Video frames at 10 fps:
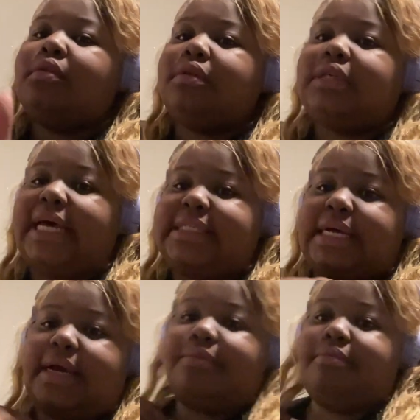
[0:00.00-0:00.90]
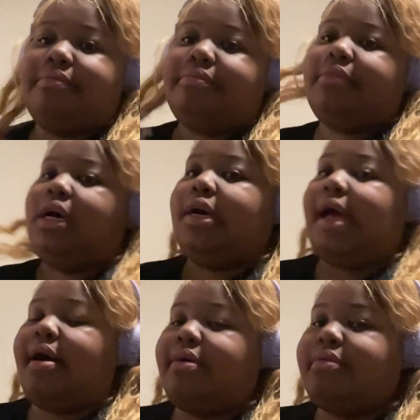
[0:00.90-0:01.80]
last night hung
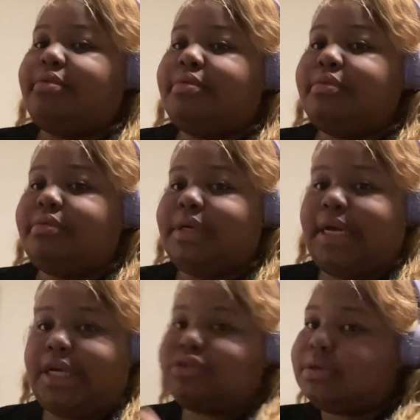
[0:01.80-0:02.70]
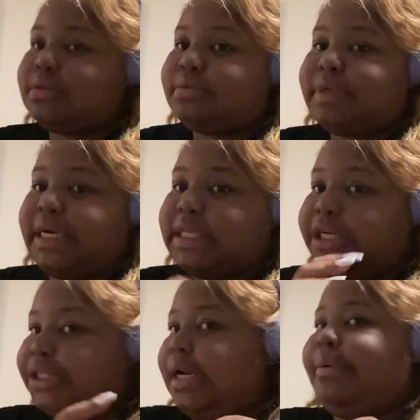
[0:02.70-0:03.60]
out, got drunk, had to take a
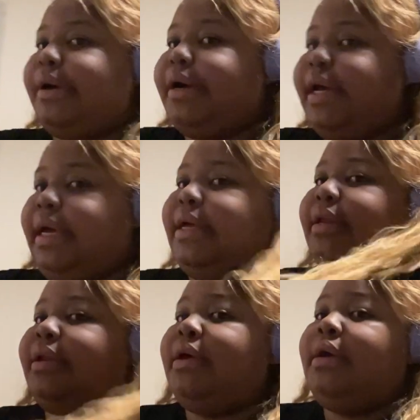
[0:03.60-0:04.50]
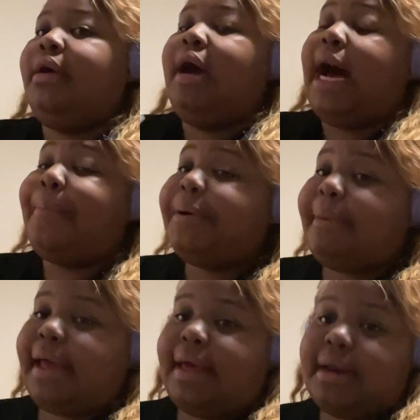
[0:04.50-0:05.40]
shower, and I put
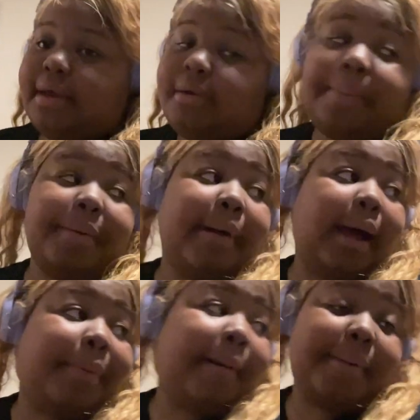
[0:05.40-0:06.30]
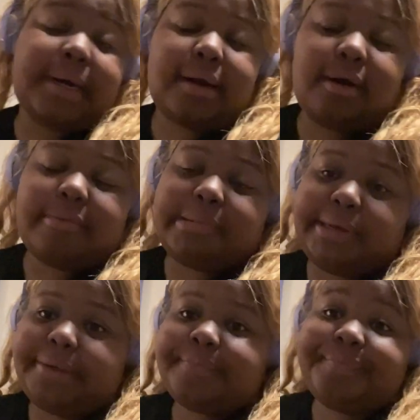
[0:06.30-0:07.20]
my head in, I put I put my bonnet on,
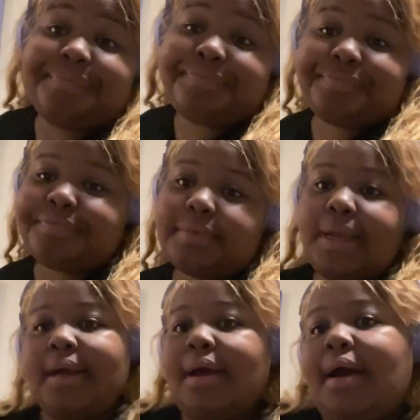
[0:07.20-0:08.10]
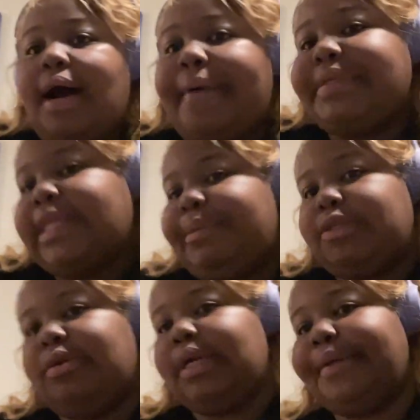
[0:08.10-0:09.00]
but I was sleeping too
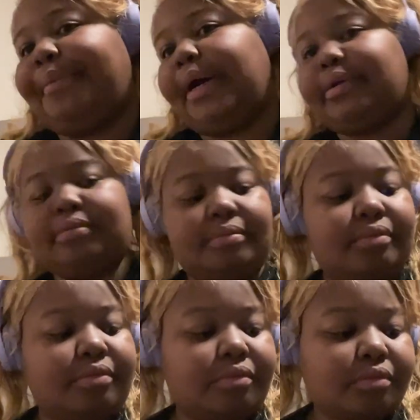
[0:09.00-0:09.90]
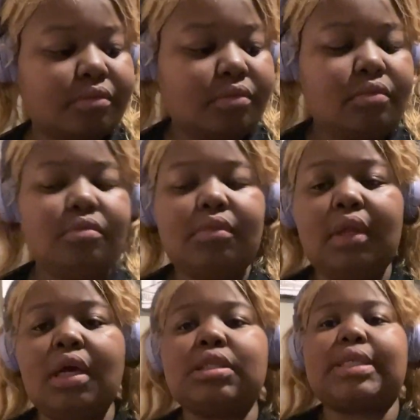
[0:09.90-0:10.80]
good, it didn't work.
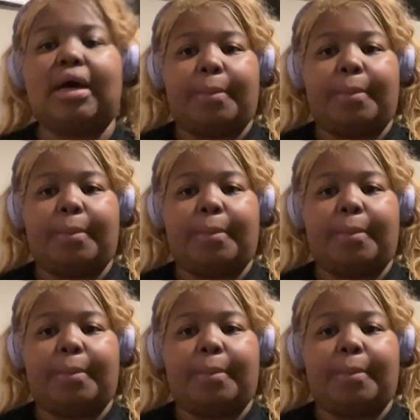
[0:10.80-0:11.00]
So,